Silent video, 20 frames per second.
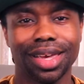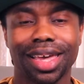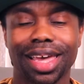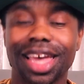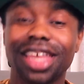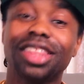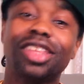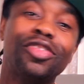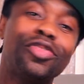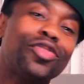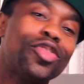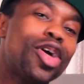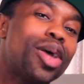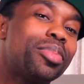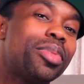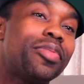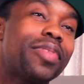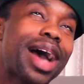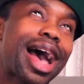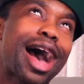in the form
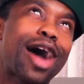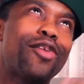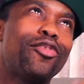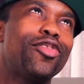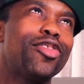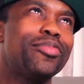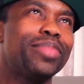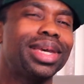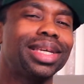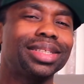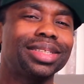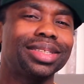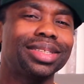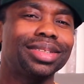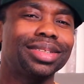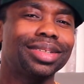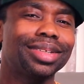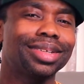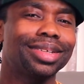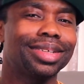of
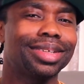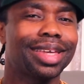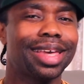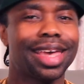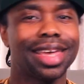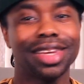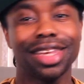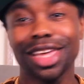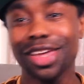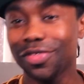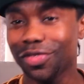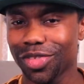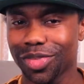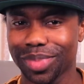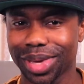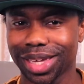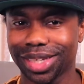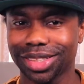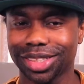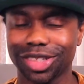outformation and
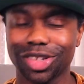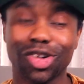information,